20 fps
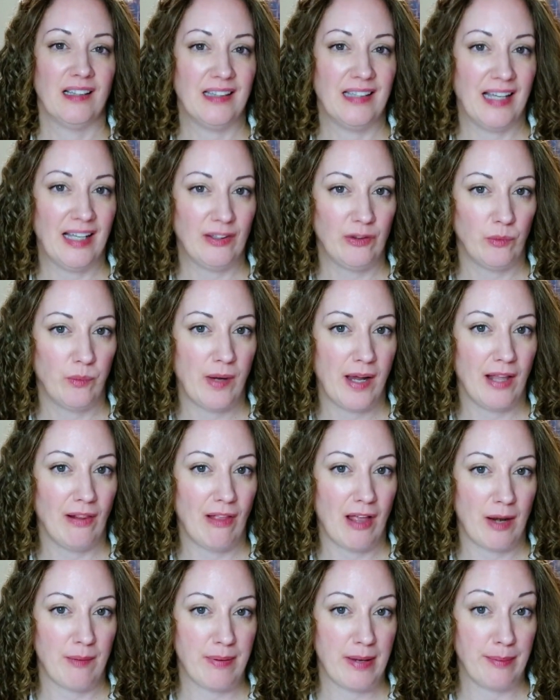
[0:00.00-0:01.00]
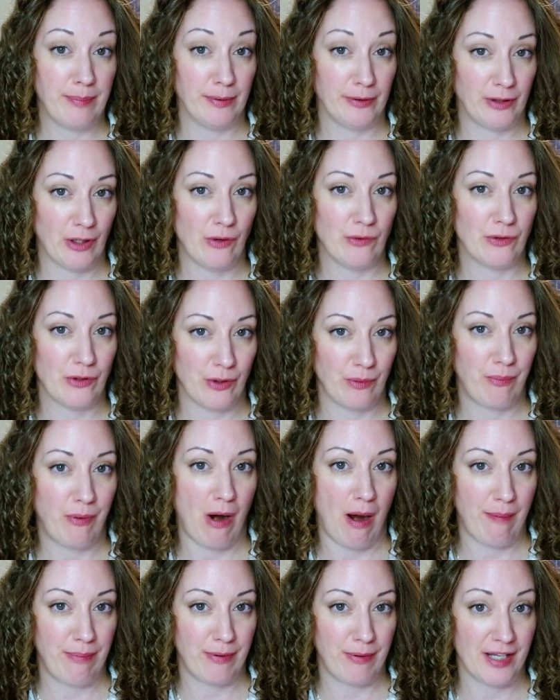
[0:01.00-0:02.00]
That's why a lot of people don't do
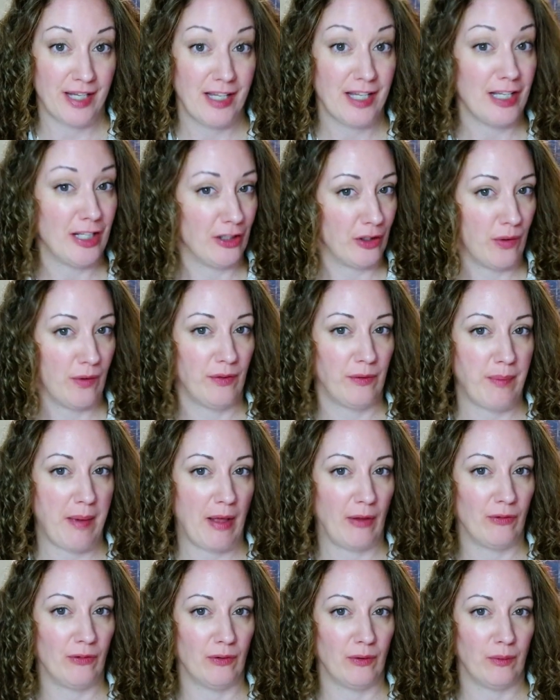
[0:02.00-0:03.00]
property in lieu of spousal